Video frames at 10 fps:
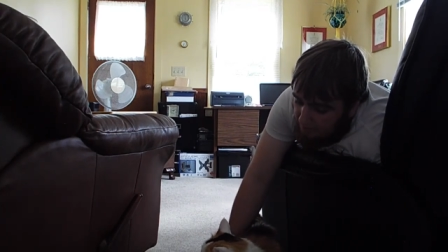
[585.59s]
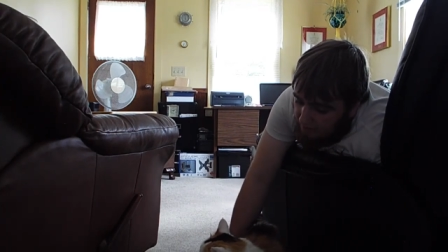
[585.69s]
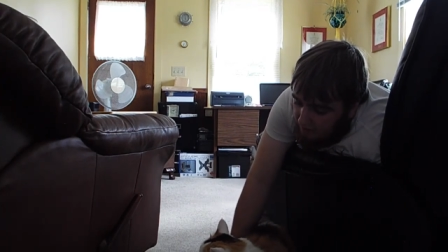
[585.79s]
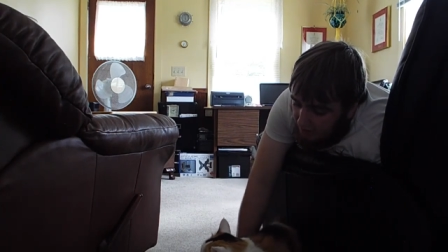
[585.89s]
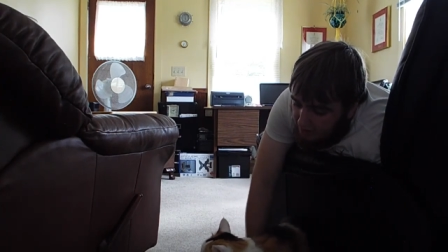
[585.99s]

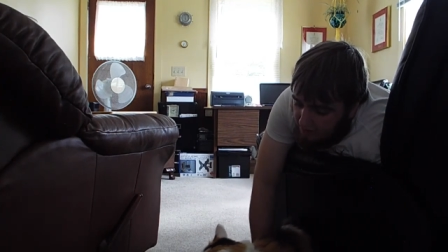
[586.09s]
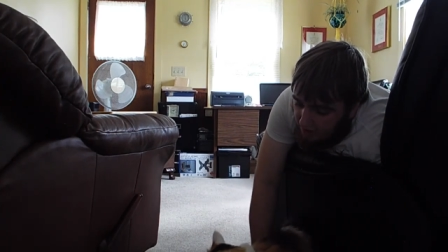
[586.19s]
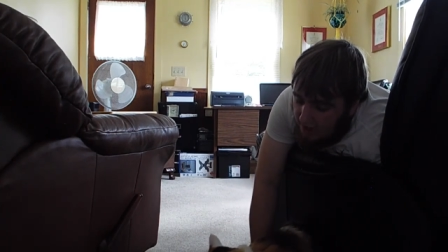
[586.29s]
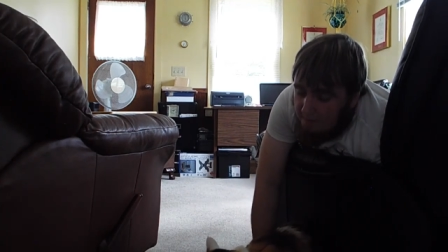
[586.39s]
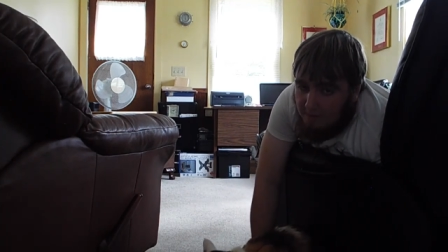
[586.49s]
I I
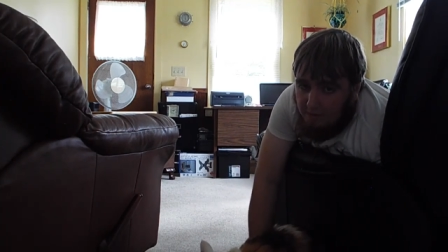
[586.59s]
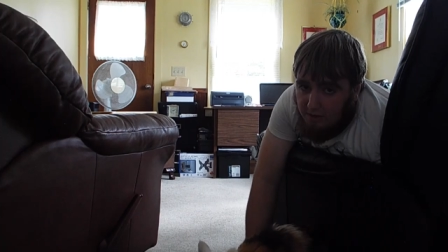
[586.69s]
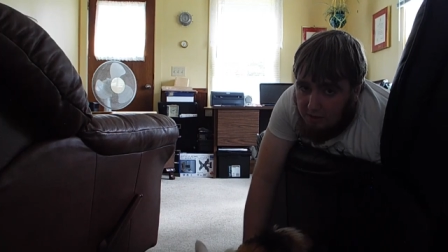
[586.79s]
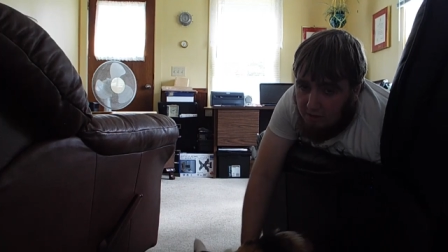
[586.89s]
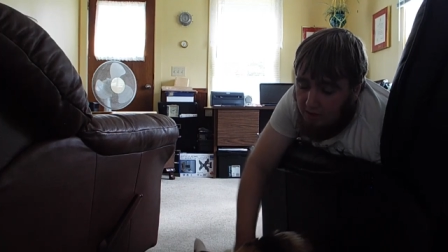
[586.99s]
am able to
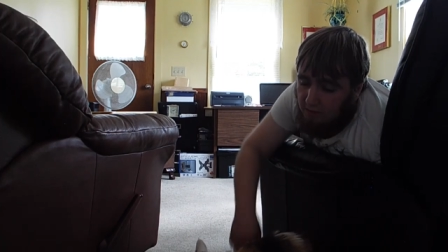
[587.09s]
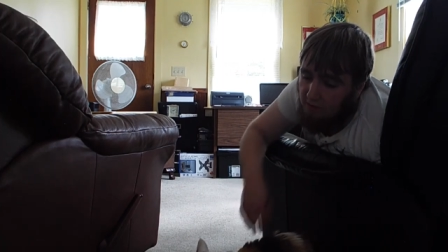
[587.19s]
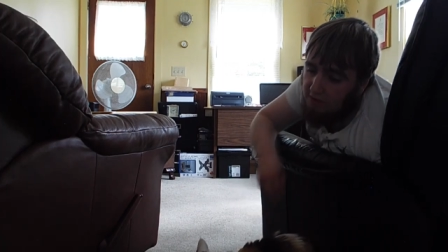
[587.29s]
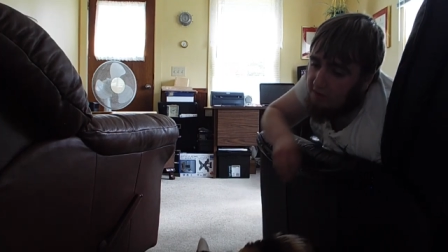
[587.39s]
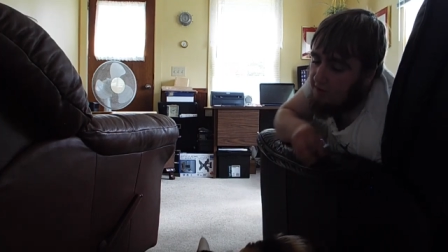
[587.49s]
do it at
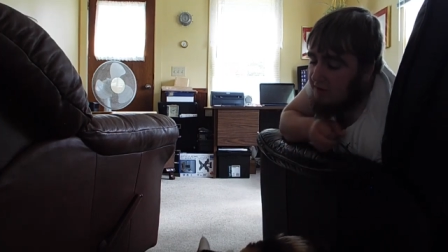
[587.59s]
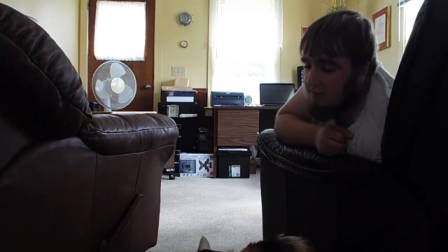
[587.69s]
work as long as I'm